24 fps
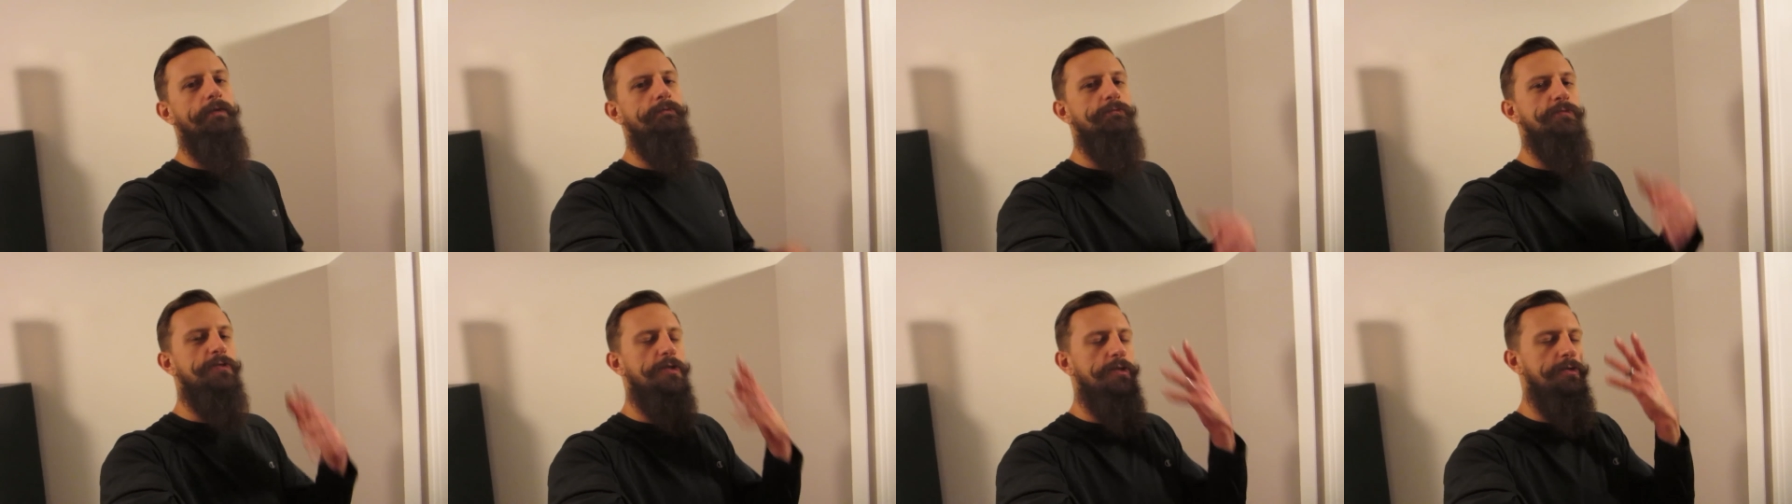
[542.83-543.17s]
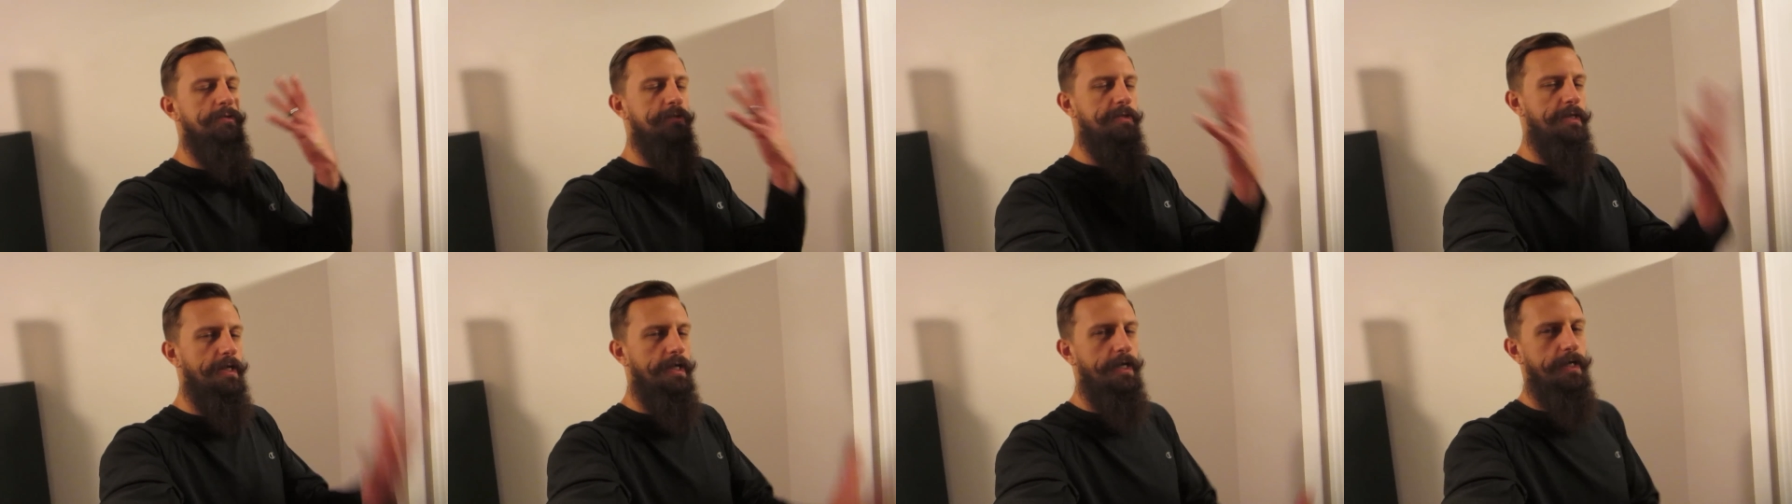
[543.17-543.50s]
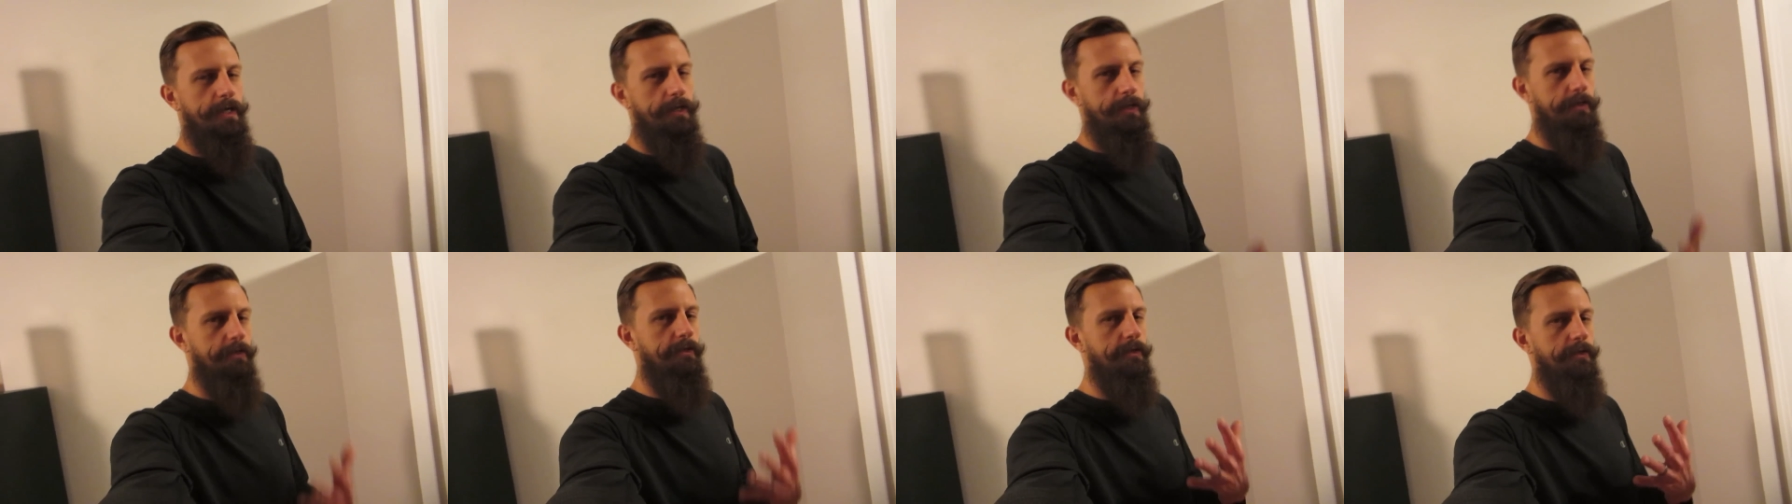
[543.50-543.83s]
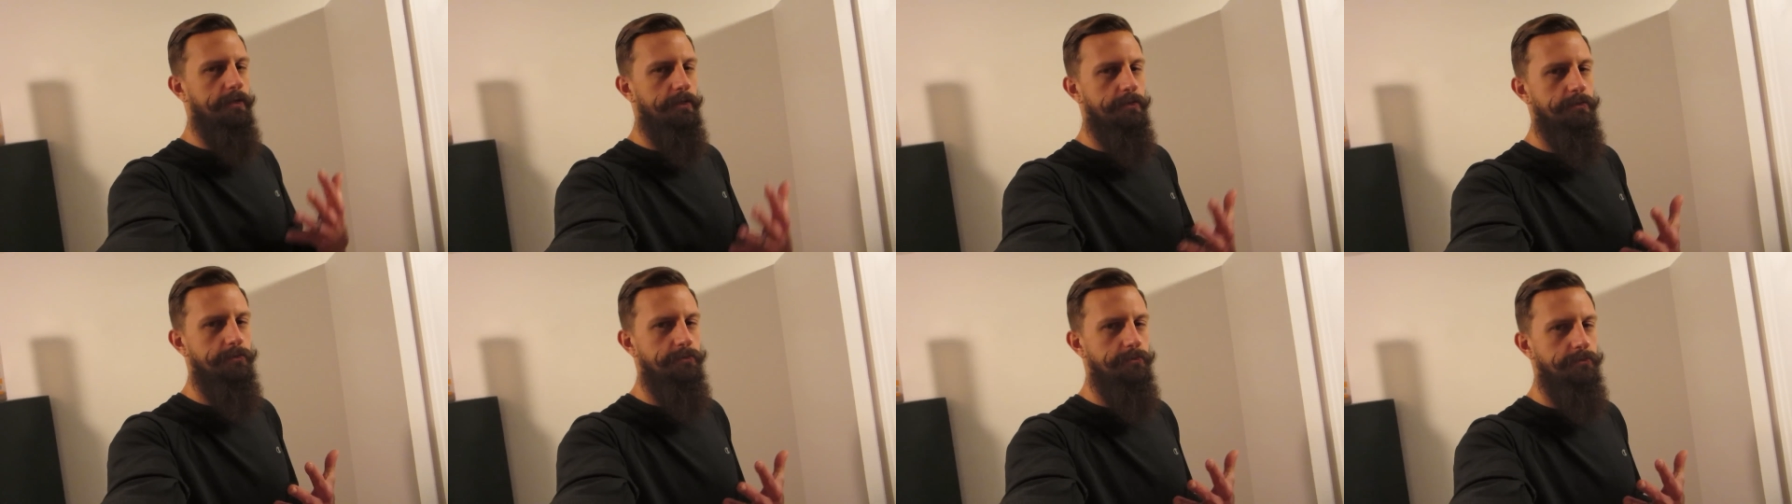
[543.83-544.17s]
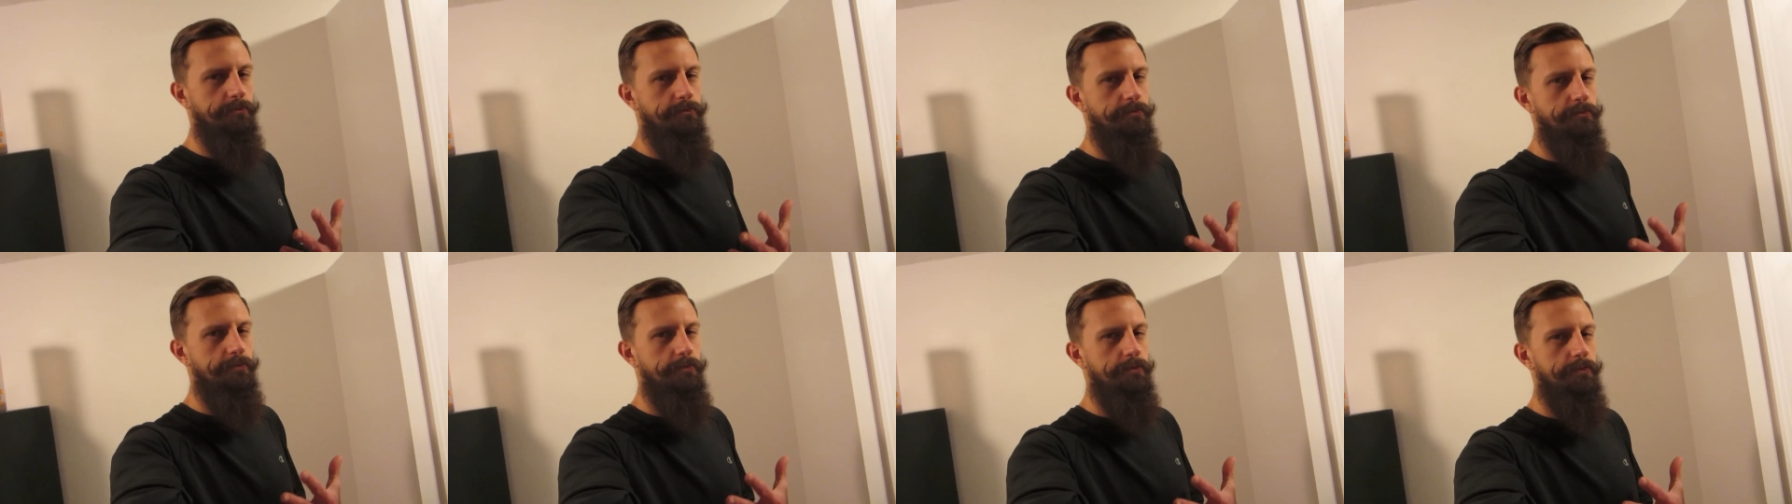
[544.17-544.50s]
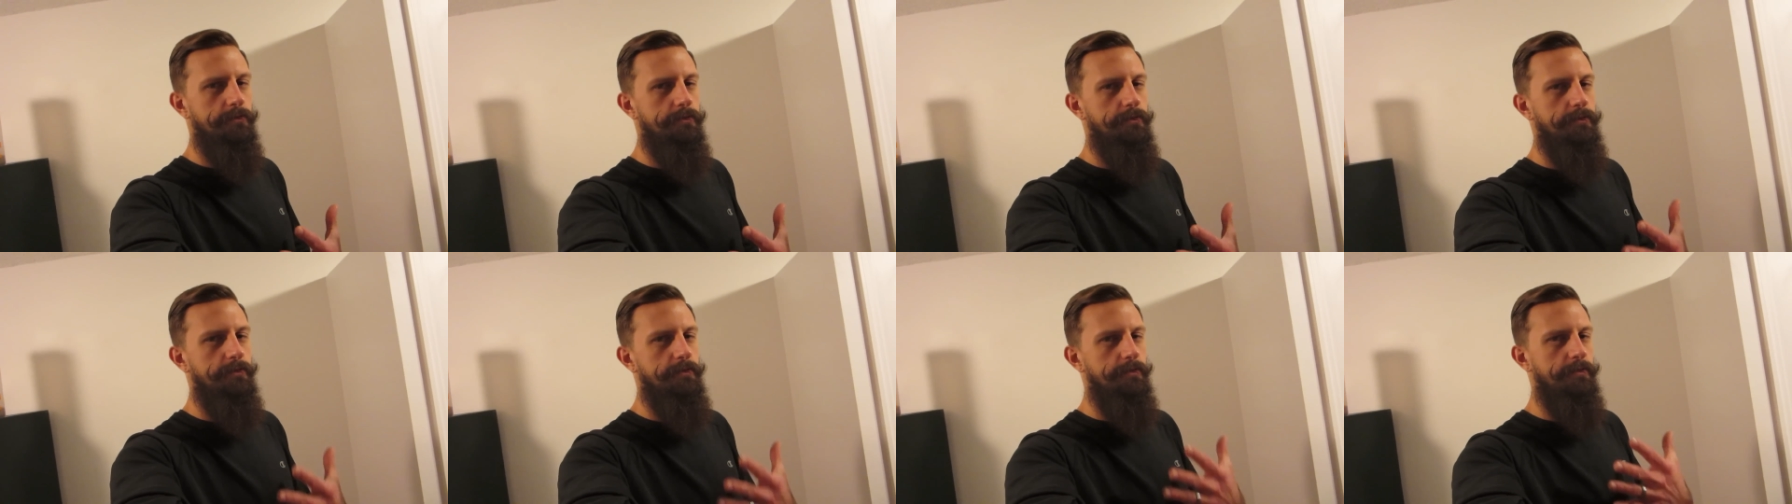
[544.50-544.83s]
I'm so tired.
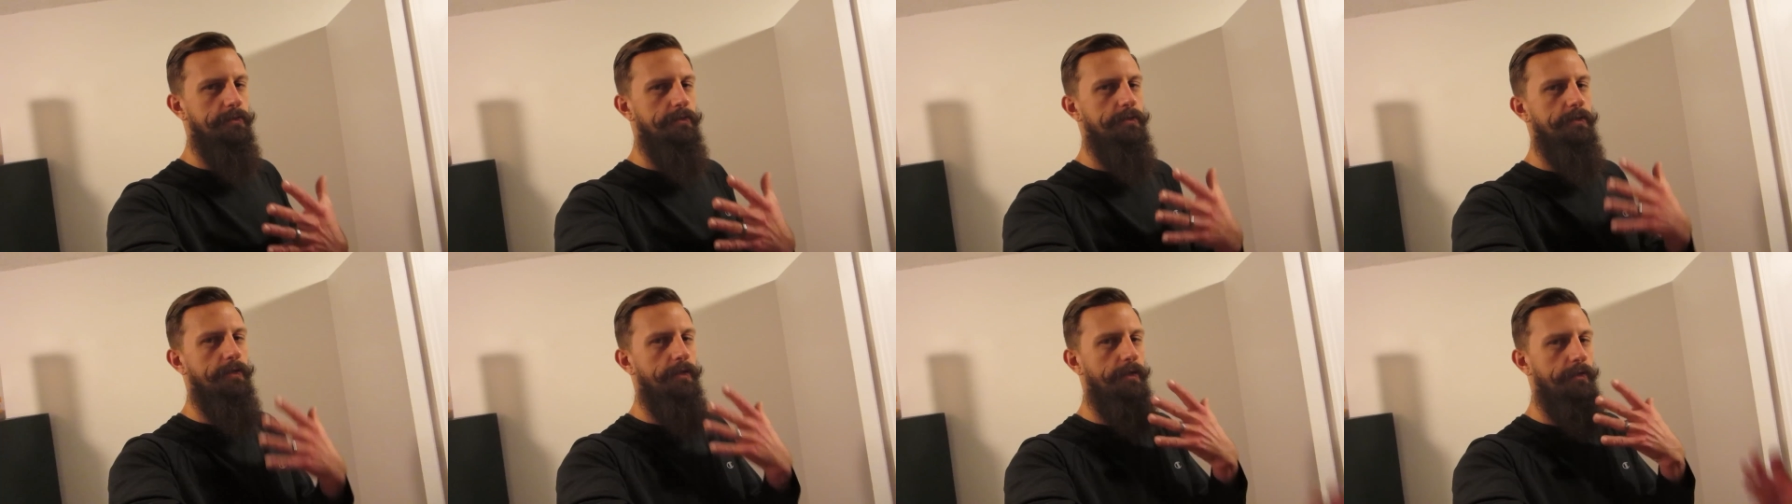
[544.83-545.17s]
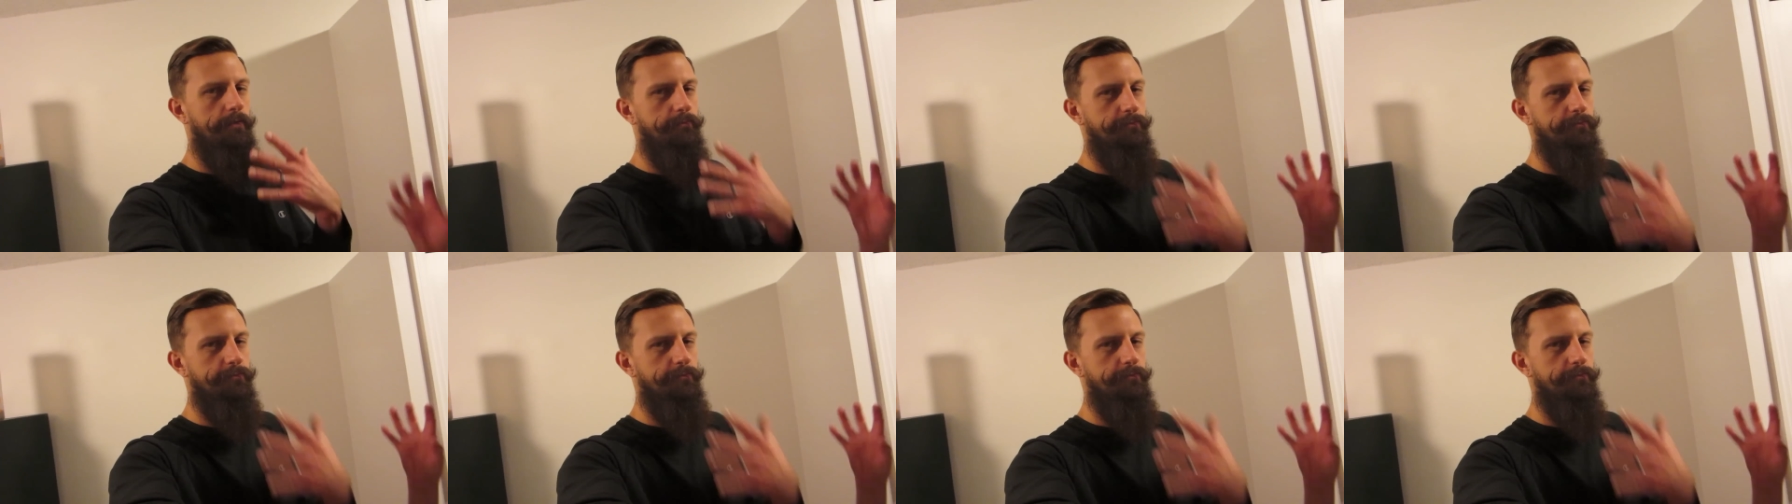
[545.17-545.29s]
But